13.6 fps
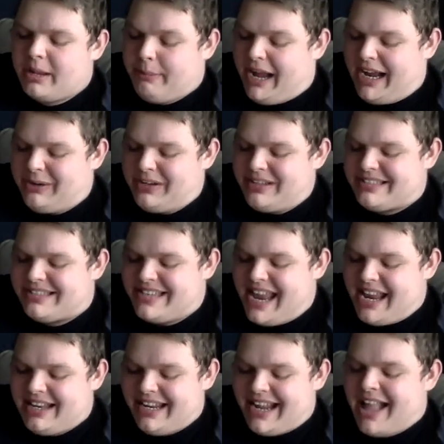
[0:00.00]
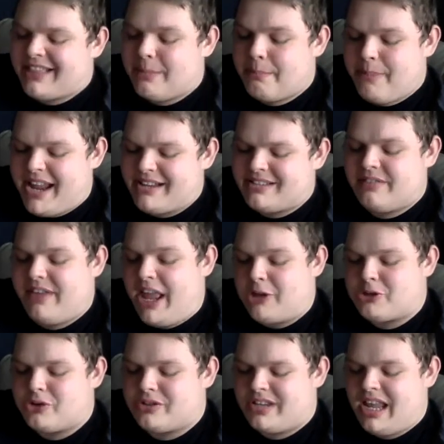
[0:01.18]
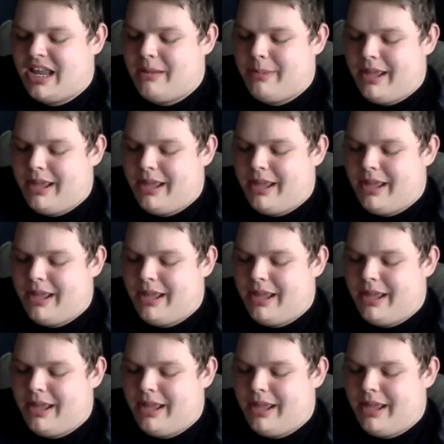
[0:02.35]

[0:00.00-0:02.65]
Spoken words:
pirates standing at the base of Escher's Keep.